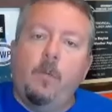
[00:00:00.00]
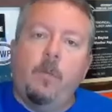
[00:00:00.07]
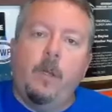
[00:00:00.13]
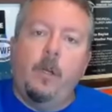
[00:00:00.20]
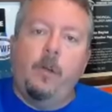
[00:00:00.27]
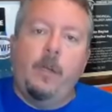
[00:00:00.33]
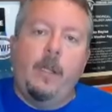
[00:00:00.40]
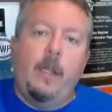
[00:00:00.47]
we're
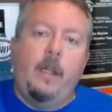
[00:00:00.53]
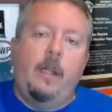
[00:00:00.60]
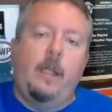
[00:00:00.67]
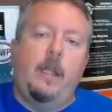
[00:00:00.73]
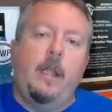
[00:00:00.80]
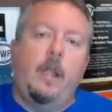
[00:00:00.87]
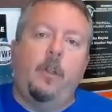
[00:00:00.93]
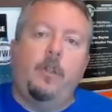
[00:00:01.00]
entering
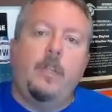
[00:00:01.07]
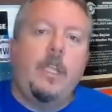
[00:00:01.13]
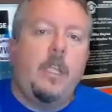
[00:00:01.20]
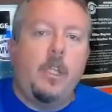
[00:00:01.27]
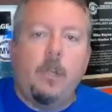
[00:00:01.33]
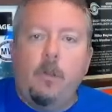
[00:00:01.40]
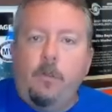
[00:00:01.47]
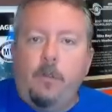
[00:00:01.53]
an El
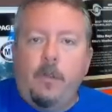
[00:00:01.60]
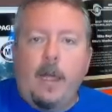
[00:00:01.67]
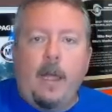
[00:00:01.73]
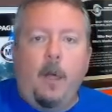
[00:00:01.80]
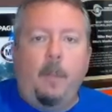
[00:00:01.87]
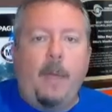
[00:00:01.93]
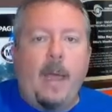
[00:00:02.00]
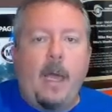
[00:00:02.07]
Nino
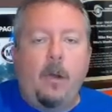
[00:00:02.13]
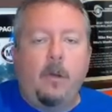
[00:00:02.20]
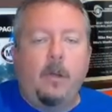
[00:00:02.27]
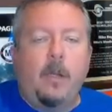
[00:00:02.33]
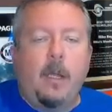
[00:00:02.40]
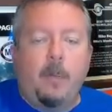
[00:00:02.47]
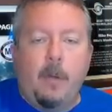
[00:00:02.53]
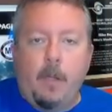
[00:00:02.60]
style pattern
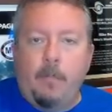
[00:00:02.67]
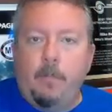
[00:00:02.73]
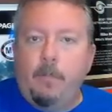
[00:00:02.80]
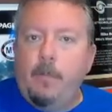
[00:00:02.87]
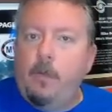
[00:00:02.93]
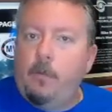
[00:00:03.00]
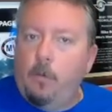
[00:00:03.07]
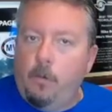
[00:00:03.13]
coming
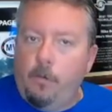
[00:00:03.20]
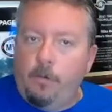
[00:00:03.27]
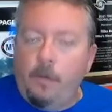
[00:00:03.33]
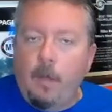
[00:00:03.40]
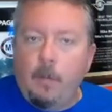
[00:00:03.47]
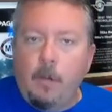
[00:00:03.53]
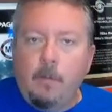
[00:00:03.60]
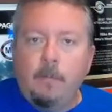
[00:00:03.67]
up toward the
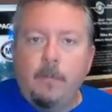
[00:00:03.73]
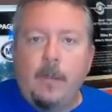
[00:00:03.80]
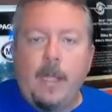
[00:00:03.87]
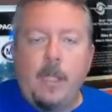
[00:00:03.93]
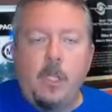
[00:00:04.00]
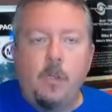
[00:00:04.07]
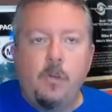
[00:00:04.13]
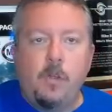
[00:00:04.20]
summer, and
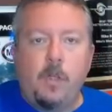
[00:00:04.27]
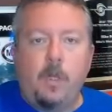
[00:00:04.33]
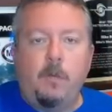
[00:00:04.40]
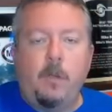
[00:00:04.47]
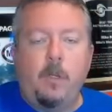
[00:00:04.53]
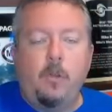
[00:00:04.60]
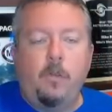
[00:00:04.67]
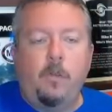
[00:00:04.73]
that usually
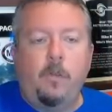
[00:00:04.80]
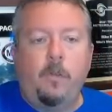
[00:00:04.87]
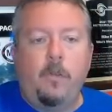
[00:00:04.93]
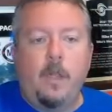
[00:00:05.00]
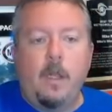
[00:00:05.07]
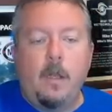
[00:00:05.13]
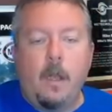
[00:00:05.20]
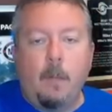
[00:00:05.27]
reduces
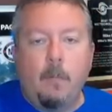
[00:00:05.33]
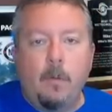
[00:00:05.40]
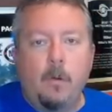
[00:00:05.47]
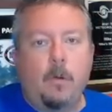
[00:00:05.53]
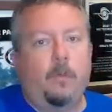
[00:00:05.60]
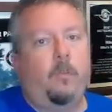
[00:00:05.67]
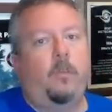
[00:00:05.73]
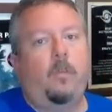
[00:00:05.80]
the
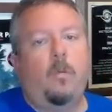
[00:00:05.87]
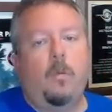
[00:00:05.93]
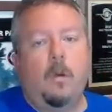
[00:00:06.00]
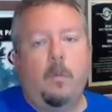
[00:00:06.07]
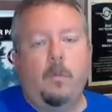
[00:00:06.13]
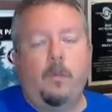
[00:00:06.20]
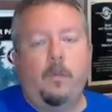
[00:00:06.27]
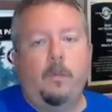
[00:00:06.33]
number of
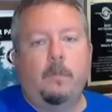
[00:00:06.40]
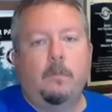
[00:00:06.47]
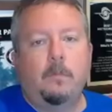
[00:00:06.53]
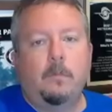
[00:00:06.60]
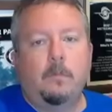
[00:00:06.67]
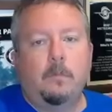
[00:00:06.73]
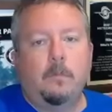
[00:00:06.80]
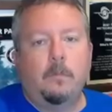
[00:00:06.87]
storms,
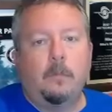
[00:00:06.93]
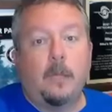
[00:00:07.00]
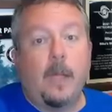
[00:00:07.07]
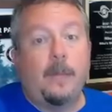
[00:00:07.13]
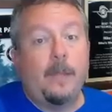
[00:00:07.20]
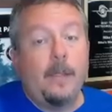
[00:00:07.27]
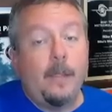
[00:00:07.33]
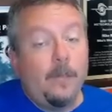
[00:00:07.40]

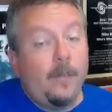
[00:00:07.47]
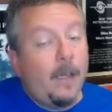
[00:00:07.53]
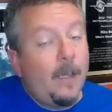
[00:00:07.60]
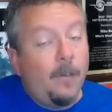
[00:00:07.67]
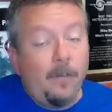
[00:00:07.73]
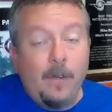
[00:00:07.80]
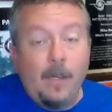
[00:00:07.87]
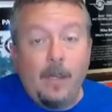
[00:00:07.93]
not the
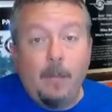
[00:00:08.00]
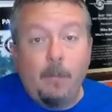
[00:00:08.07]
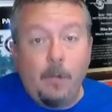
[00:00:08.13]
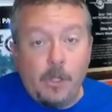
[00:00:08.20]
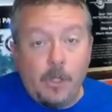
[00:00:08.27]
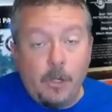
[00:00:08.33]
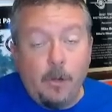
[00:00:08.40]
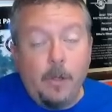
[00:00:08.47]
intensity I'm
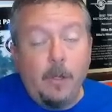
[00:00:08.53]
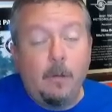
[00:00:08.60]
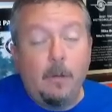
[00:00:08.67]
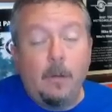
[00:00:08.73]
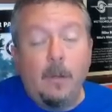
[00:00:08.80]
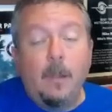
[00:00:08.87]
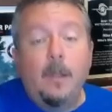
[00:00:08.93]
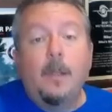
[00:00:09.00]
going to show you,
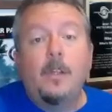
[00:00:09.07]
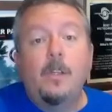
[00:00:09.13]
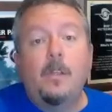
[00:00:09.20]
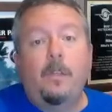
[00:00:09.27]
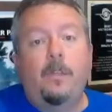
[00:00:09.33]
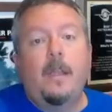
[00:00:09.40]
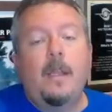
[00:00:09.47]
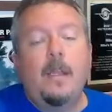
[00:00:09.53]

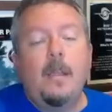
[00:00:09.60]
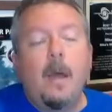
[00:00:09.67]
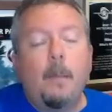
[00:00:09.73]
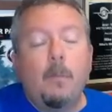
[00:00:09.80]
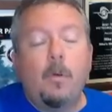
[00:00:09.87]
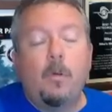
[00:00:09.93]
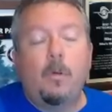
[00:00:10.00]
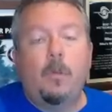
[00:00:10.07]
just the
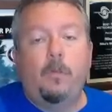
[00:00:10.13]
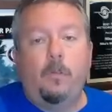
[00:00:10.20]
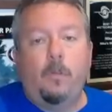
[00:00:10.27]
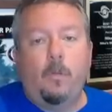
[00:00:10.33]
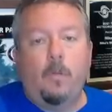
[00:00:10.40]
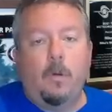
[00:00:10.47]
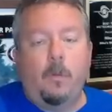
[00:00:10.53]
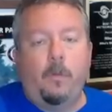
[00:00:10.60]
number of
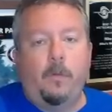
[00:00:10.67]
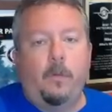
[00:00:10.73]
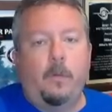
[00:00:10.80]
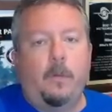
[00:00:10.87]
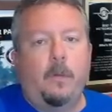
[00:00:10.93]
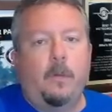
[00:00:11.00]
storms.